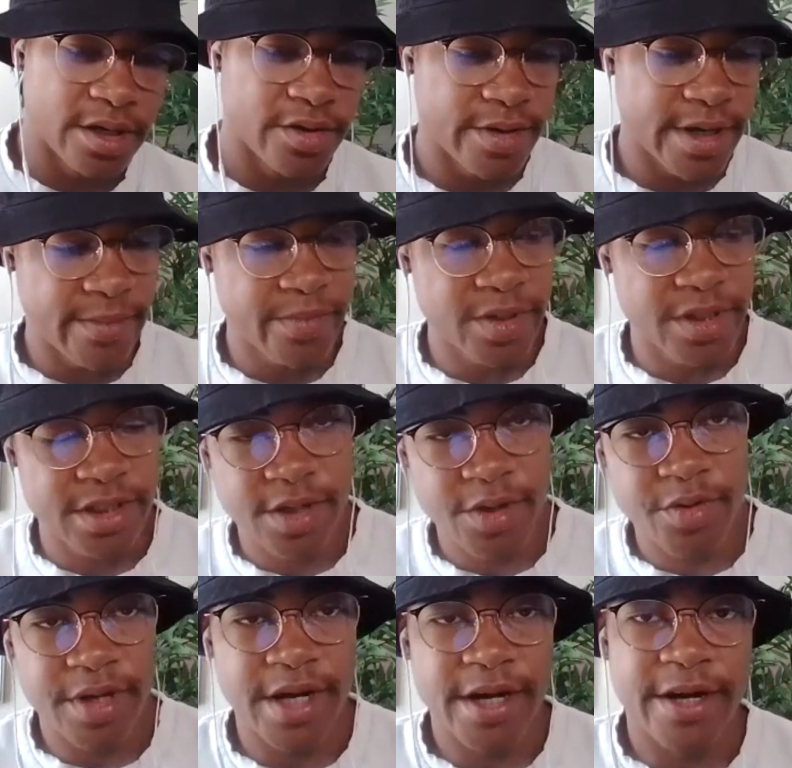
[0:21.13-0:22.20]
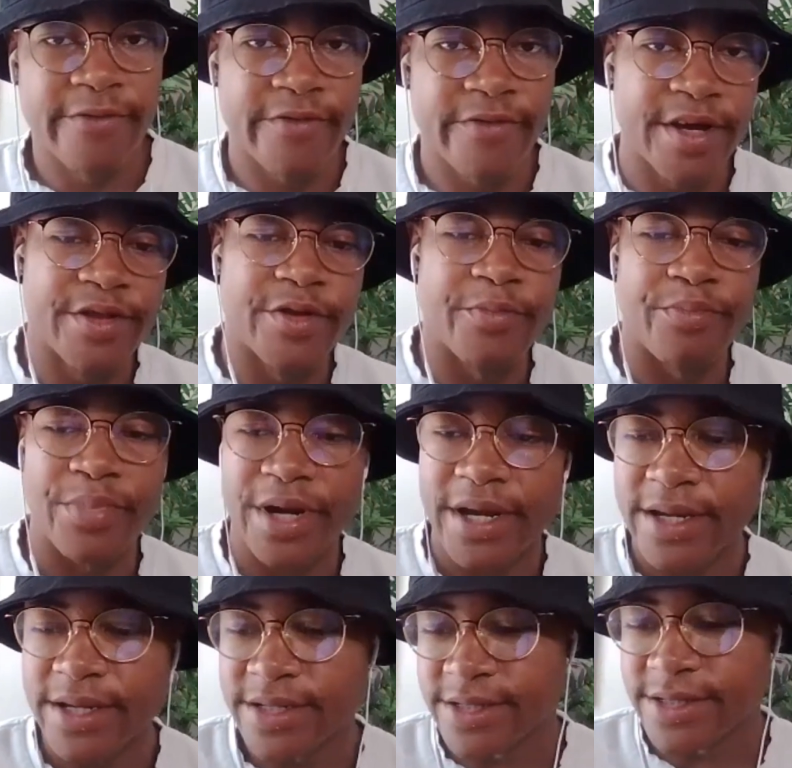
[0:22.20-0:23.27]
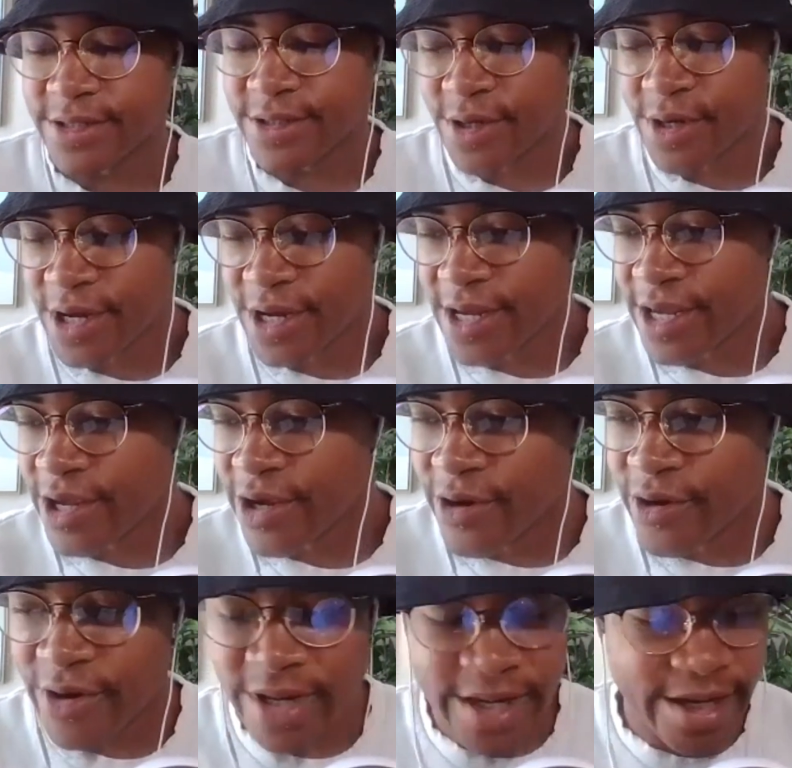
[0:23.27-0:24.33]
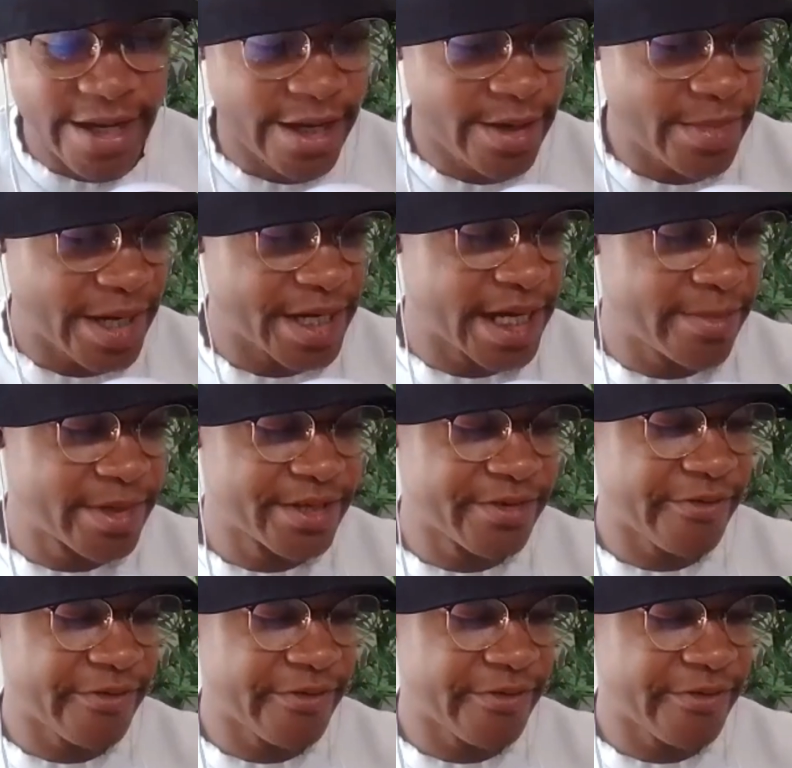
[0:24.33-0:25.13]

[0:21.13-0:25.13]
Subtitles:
another episode of In the Paint. Here again, my name is